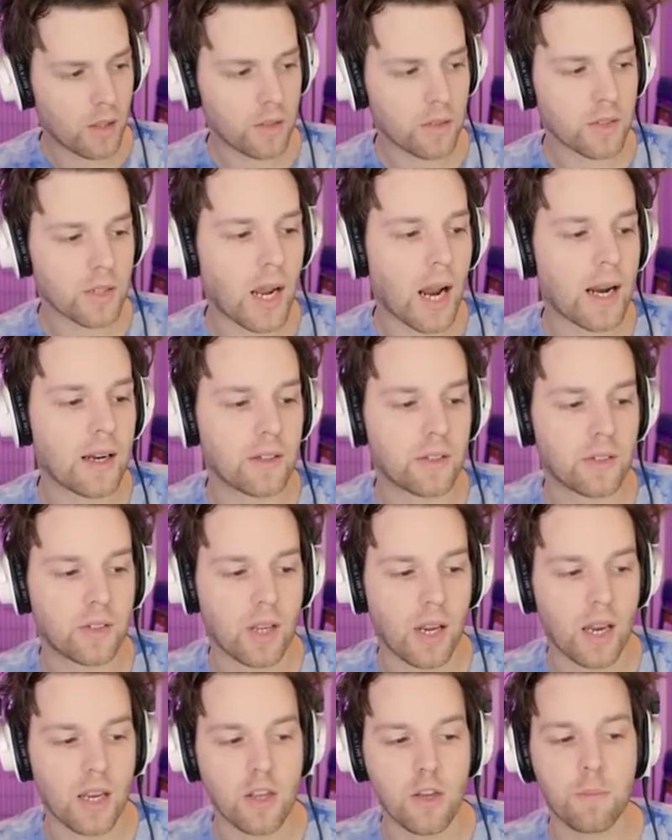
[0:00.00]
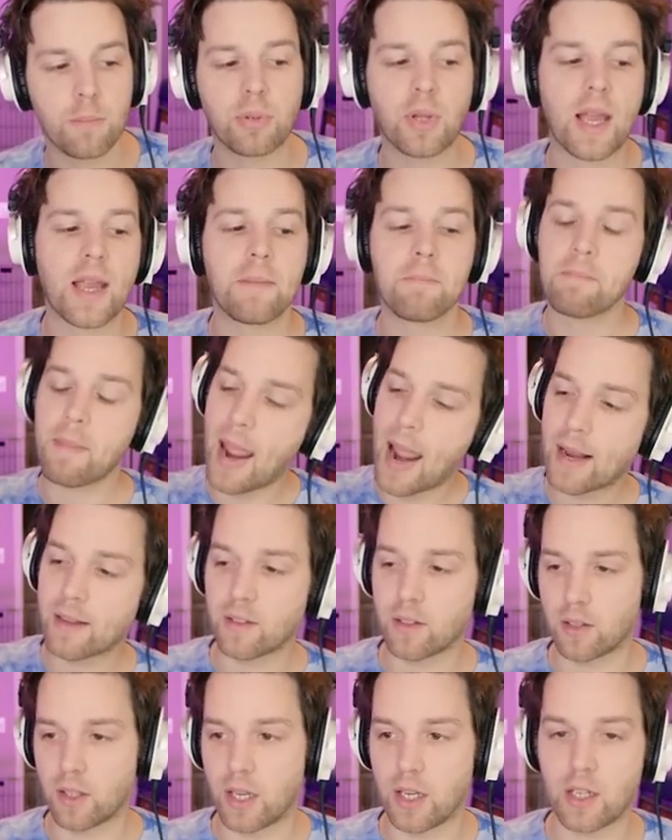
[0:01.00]
This guy is saying you play
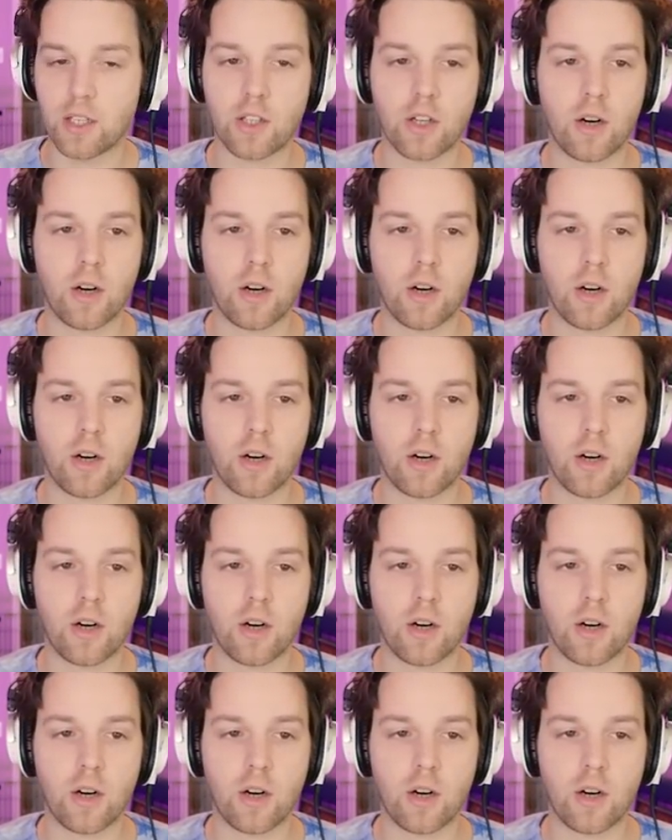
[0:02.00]
Magdalene,